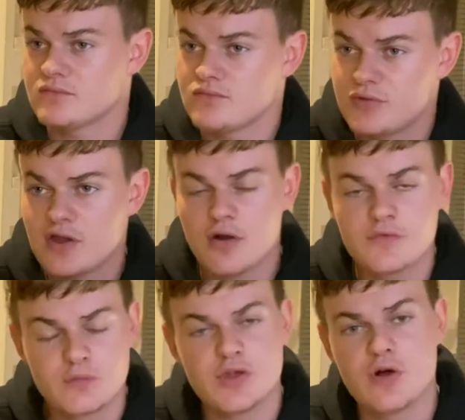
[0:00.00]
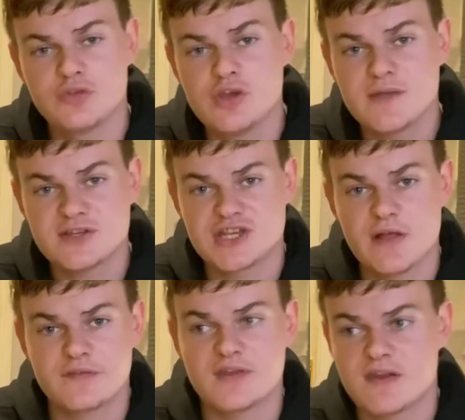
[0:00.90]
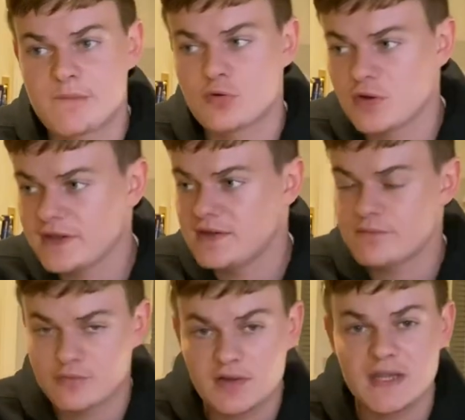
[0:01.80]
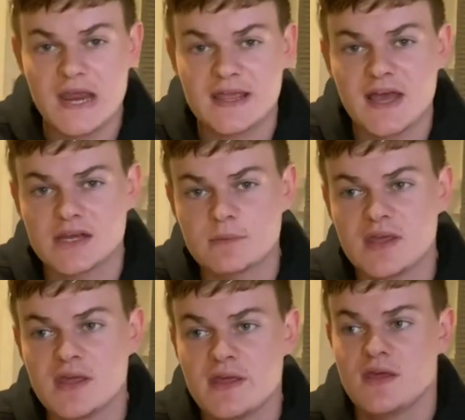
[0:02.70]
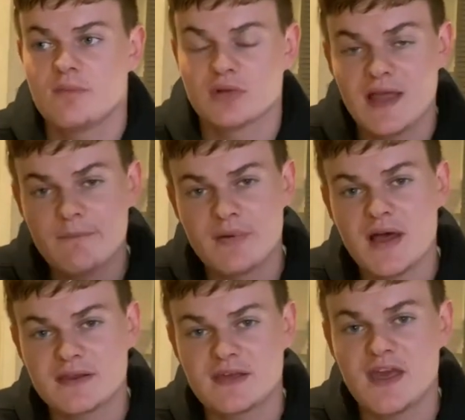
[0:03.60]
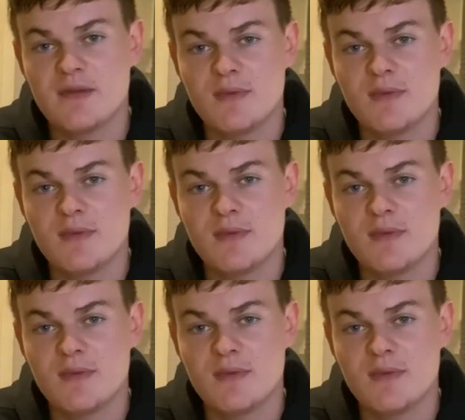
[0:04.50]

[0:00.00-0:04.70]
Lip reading: We all knew that Chelsea had a brilliant, brilliant academy, but Lampard came